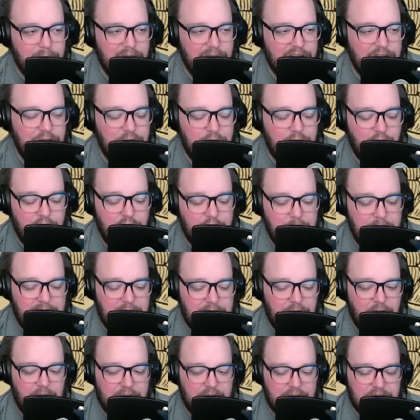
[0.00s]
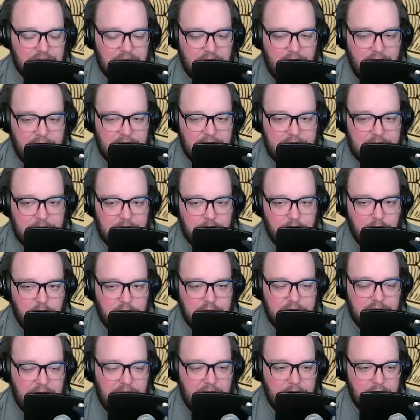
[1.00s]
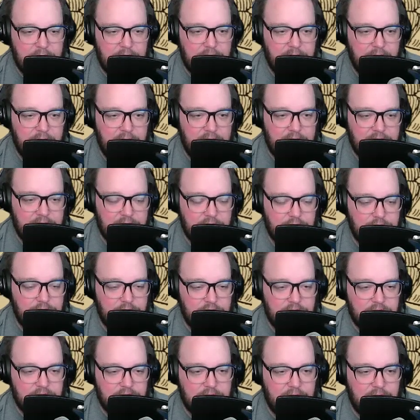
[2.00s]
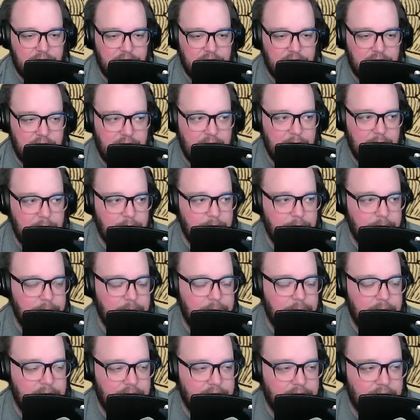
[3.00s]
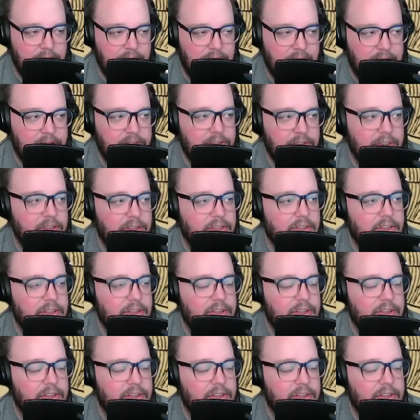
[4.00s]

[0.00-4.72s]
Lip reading: But you'd already made a lot of signs and booked it out in advance, so you just left the name intact.